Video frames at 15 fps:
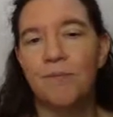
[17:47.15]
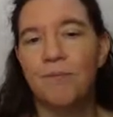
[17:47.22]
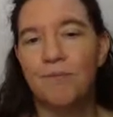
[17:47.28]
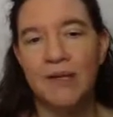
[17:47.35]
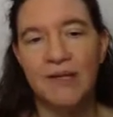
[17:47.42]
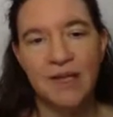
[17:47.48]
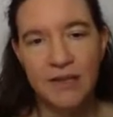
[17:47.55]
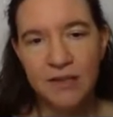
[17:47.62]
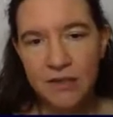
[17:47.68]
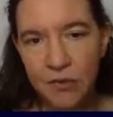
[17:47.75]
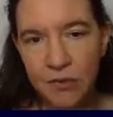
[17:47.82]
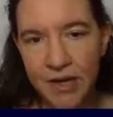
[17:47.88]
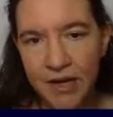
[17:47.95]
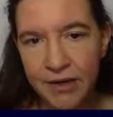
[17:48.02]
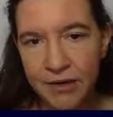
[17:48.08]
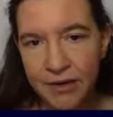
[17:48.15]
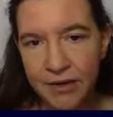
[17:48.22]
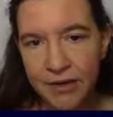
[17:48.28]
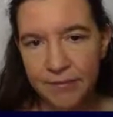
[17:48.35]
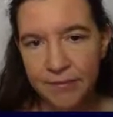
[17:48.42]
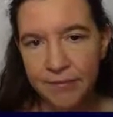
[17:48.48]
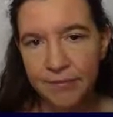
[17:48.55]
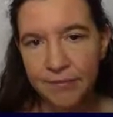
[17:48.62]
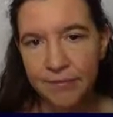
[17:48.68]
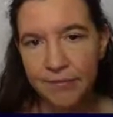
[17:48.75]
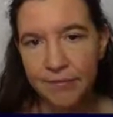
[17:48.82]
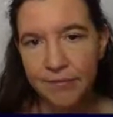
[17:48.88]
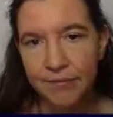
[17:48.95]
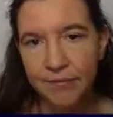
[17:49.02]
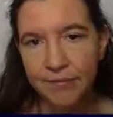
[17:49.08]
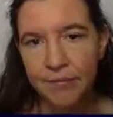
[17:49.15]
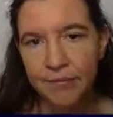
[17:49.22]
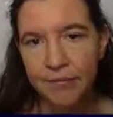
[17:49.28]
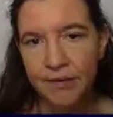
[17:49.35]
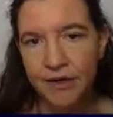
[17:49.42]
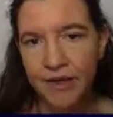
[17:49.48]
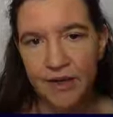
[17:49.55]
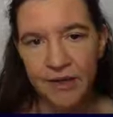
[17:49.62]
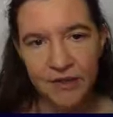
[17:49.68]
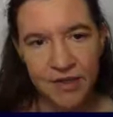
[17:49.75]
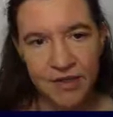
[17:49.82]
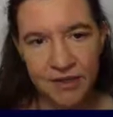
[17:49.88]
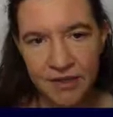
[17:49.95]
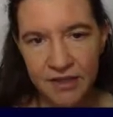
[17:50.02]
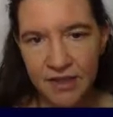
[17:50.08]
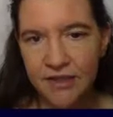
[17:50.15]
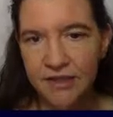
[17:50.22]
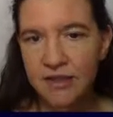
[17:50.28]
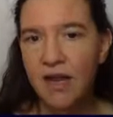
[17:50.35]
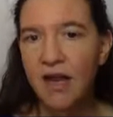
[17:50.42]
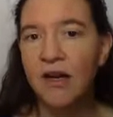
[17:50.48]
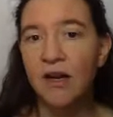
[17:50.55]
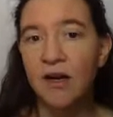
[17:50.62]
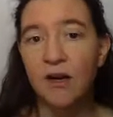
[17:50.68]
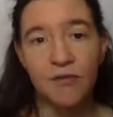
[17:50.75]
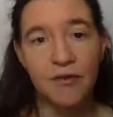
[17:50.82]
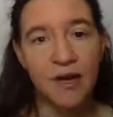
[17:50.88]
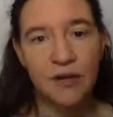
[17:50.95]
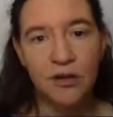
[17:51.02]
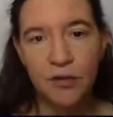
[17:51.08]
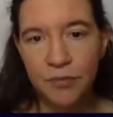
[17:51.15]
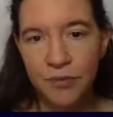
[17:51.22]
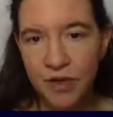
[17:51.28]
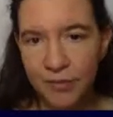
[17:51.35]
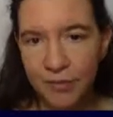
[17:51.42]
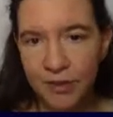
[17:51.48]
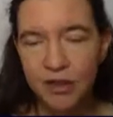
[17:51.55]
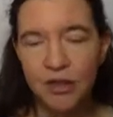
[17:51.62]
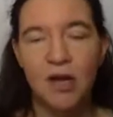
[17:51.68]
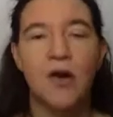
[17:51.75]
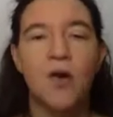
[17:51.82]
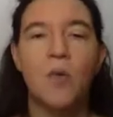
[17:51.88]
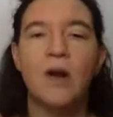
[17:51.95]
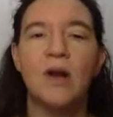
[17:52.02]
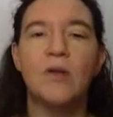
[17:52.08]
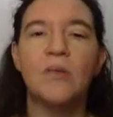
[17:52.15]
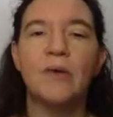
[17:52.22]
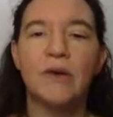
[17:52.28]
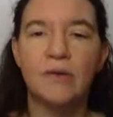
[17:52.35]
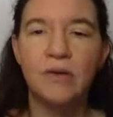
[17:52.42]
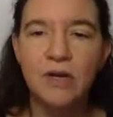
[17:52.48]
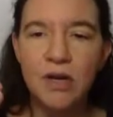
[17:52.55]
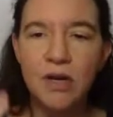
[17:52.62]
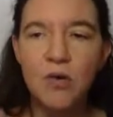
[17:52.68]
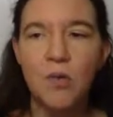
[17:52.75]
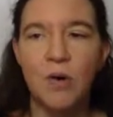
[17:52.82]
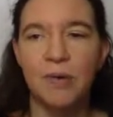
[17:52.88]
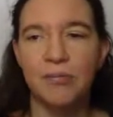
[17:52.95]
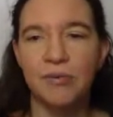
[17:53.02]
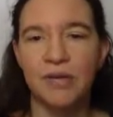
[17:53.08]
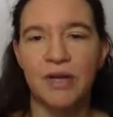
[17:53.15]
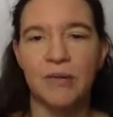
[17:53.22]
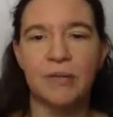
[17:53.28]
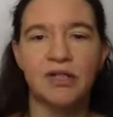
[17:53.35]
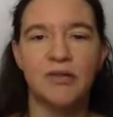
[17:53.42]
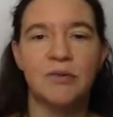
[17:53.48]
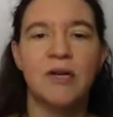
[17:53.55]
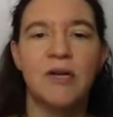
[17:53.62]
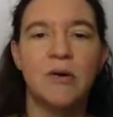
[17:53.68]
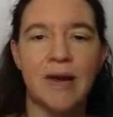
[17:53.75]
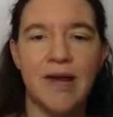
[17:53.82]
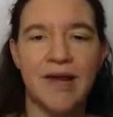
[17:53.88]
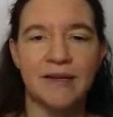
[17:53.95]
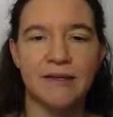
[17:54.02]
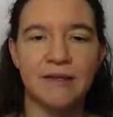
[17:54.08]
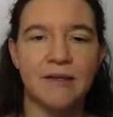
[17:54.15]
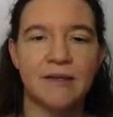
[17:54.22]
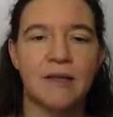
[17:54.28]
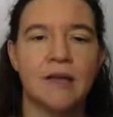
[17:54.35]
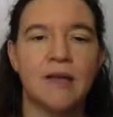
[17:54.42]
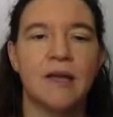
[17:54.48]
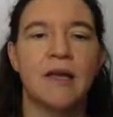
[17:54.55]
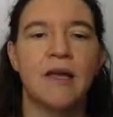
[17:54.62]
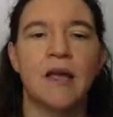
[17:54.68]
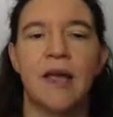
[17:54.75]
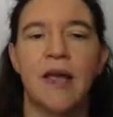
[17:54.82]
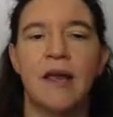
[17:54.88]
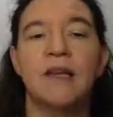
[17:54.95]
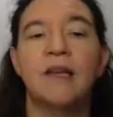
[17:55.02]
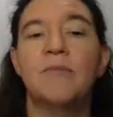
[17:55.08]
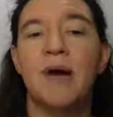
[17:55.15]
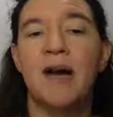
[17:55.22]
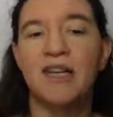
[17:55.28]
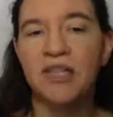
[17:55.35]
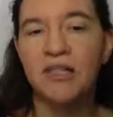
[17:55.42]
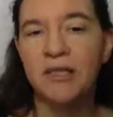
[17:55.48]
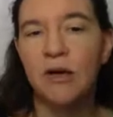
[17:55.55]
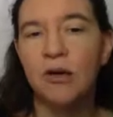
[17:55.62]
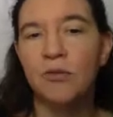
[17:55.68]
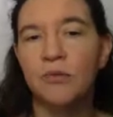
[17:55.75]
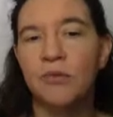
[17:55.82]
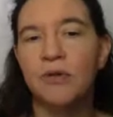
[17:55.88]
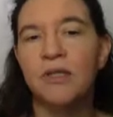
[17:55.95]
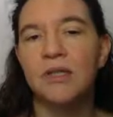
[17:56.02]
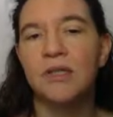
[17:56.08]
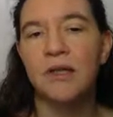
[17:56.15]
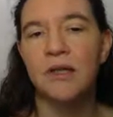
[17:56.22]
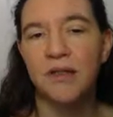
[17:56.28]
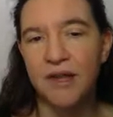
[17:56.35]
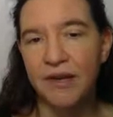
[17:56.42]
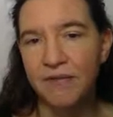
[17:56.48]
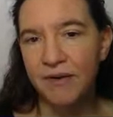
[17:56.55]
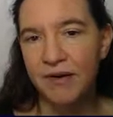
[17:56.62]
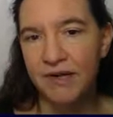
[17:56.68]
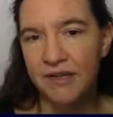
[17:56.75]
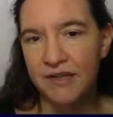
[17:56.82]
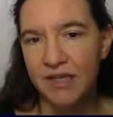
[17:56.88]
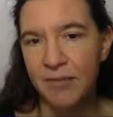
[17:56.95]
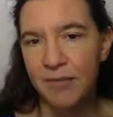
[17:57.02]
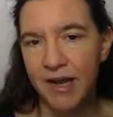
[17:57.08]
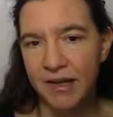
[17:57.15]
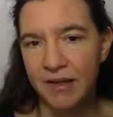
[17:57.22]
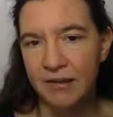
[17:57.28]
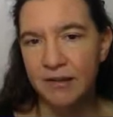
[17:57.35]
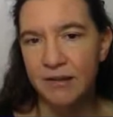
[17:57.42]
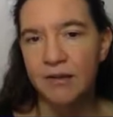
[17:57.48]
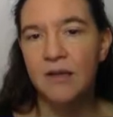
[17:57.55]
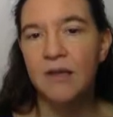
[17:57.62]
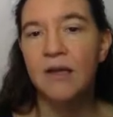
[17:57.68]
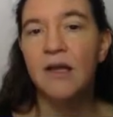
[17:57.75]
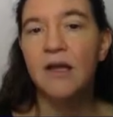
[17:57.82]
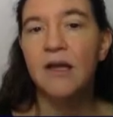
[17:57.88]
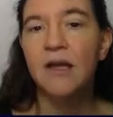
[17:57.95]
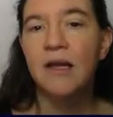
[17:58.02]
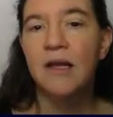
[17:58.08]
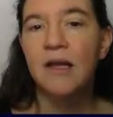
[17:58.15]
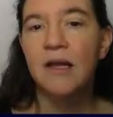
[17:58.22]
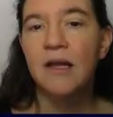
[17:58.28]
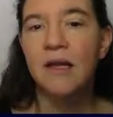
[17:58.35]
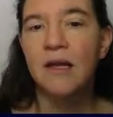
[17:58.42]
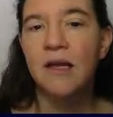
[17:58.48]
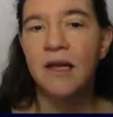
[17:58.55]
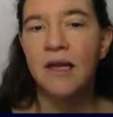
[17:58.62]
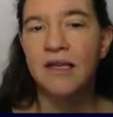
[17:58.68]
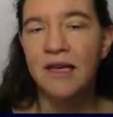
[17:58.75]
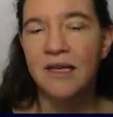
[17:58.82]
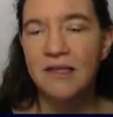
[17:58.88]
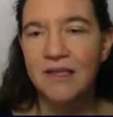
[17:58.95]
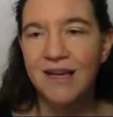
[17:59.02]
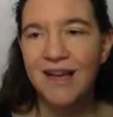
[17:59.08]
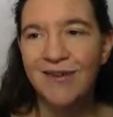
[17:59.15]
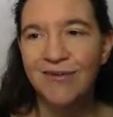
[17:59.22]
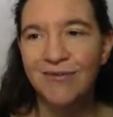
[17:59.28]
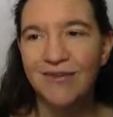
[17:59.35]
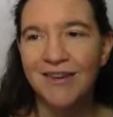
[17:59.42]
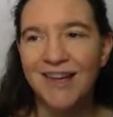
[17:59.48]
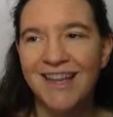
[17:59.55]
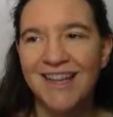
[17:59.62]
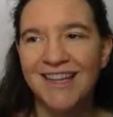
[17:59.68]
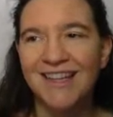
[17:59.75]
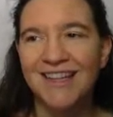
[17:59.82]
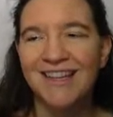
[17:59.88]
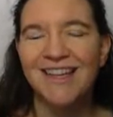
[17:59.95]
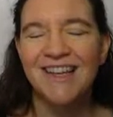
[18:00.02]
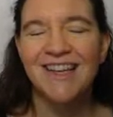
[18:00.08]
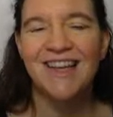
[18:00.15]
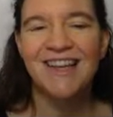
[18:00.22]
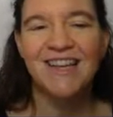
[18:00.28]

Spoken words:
but there's no guarantee. It just says, I'm gonna find your preimage. Well, we already know one preimage, we know x, and it might just output that very same x. It doesn't have like an